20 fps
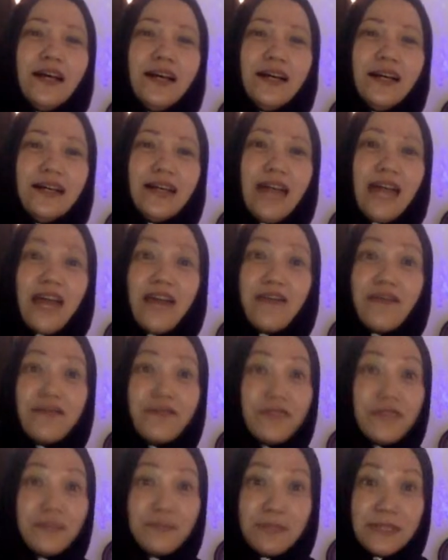uh,
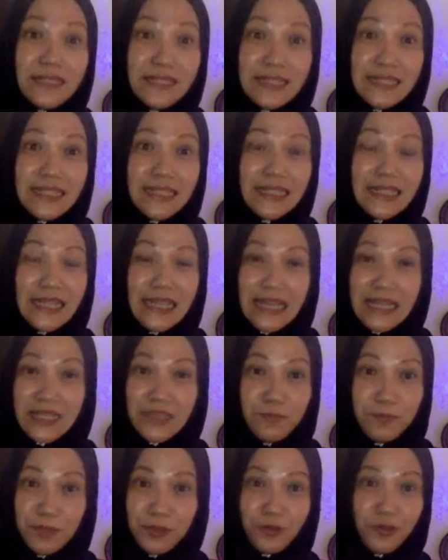everybody
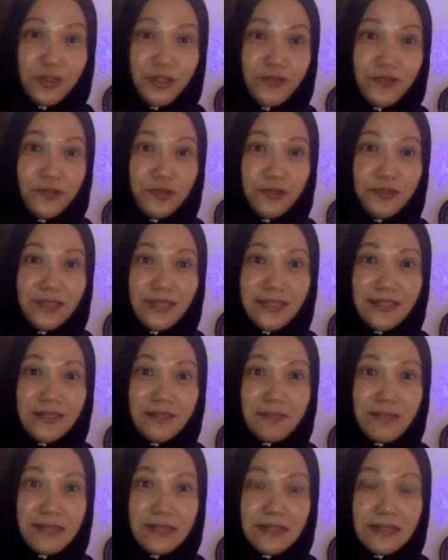is beautiful
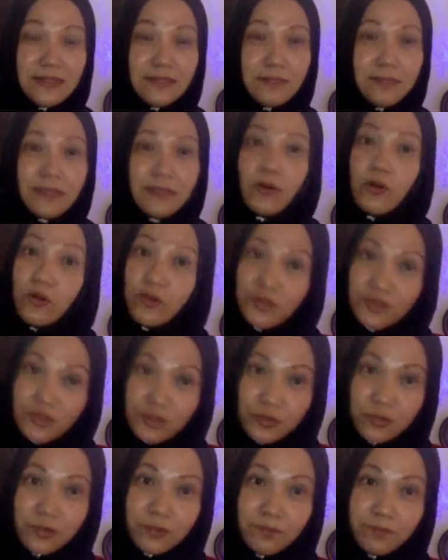doesn't matter but
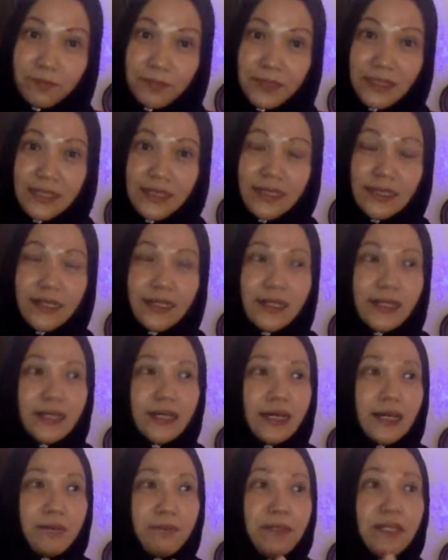also be
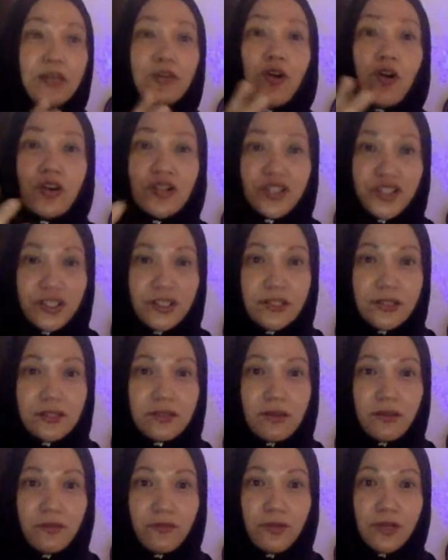be cautious
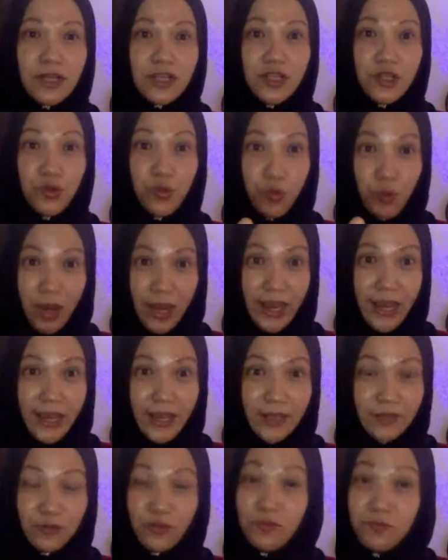of what you wear
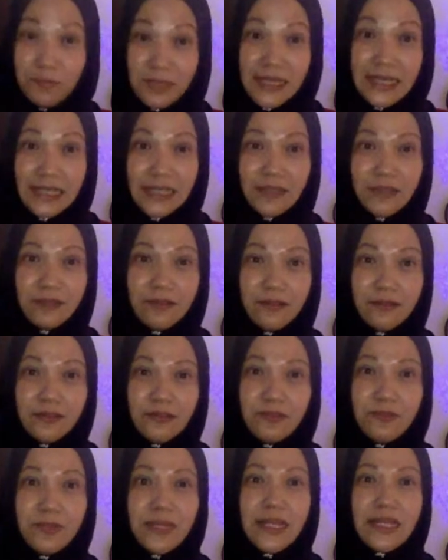to me you know
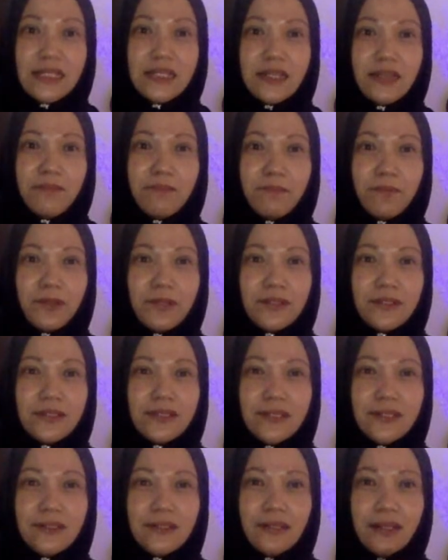to me it's
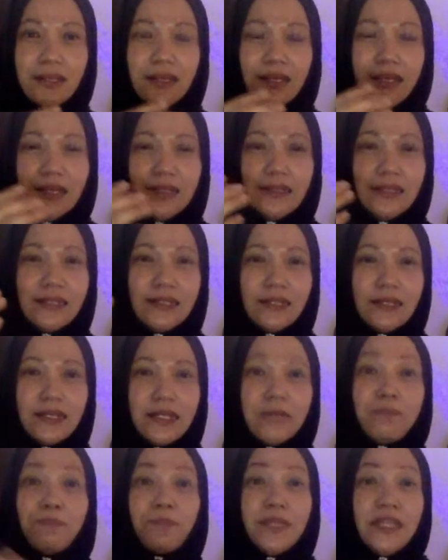important the
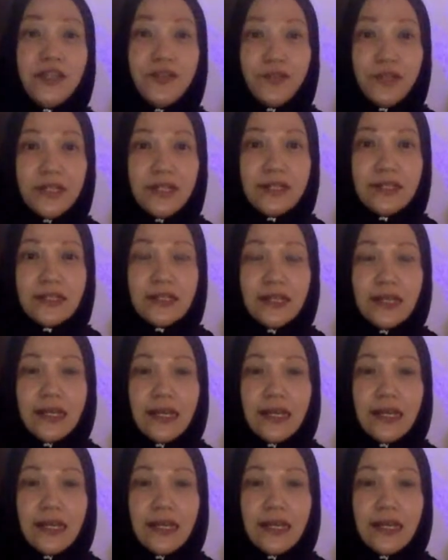appearance